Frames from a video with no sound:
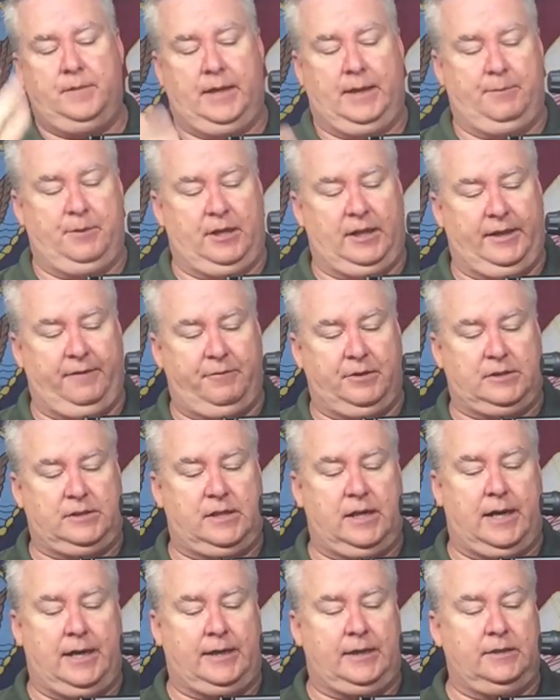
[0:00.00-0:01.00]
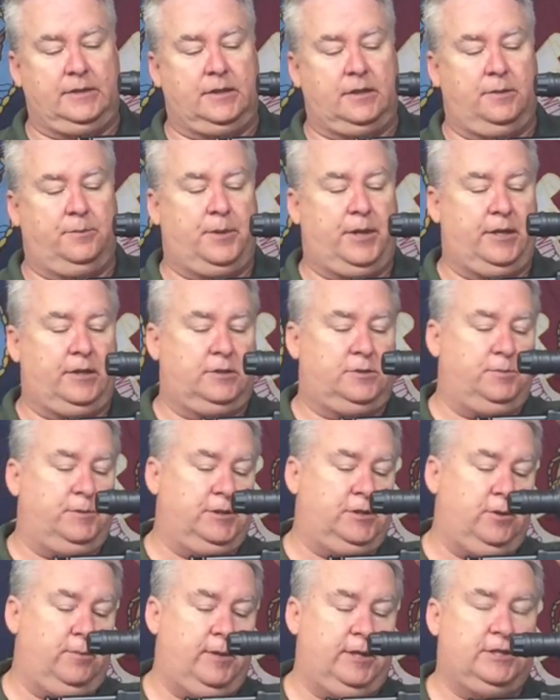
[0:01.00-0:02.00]
going to leave it stock until it bothers me
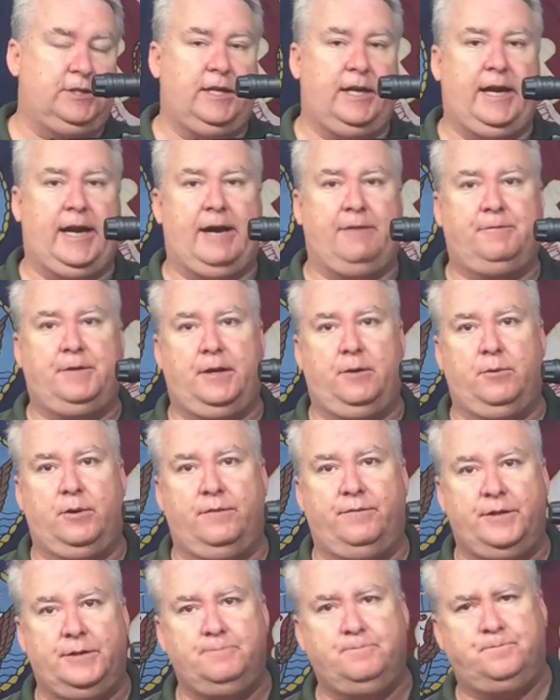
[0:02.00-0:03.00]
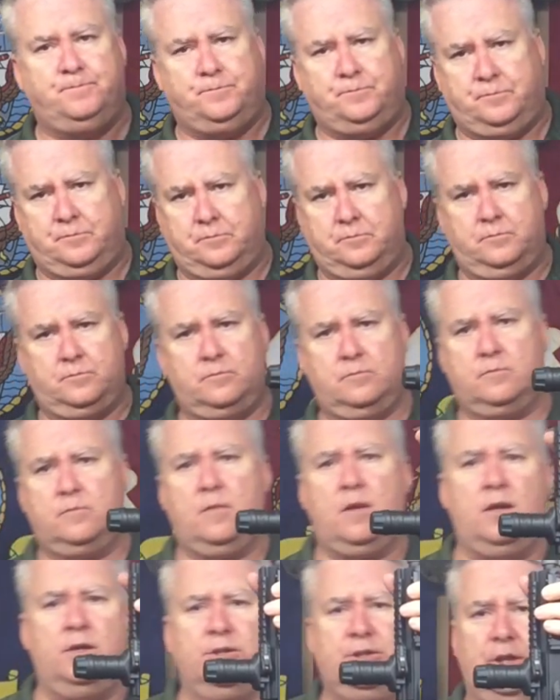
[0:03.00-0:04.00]
so much that I have to get rid of it.
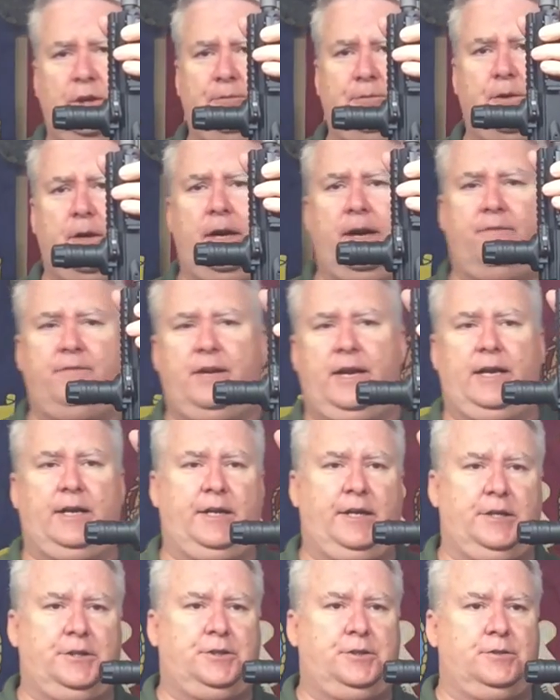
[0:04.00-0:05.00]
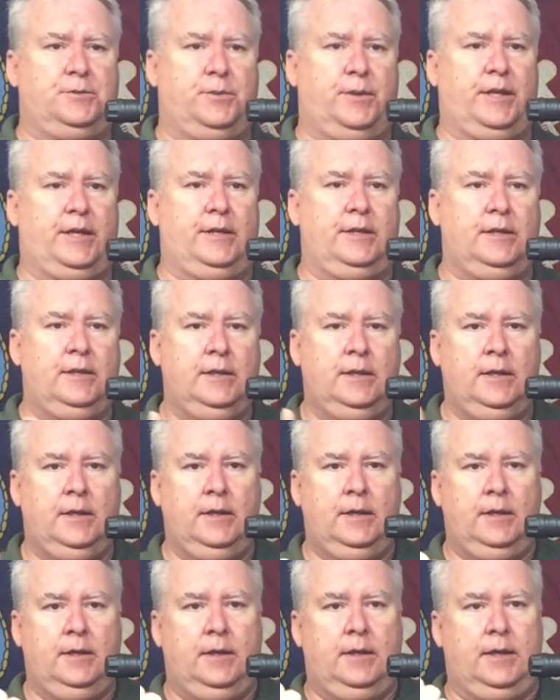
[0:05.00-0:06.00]
So far, I haven't had any issues with it.
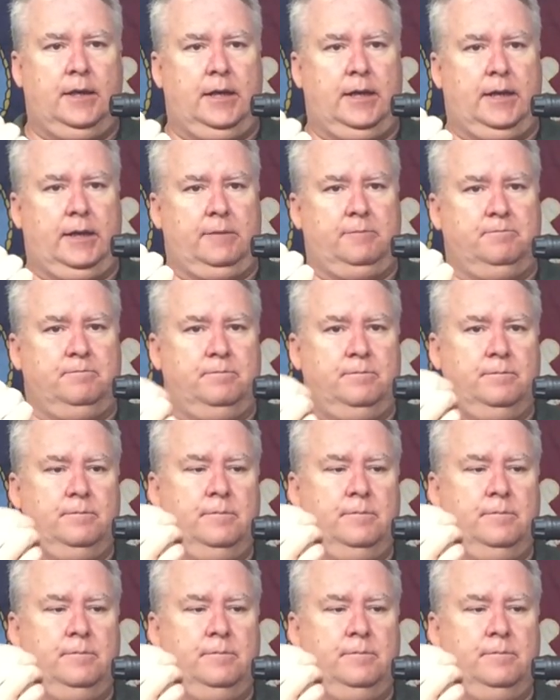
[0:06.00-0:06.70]
I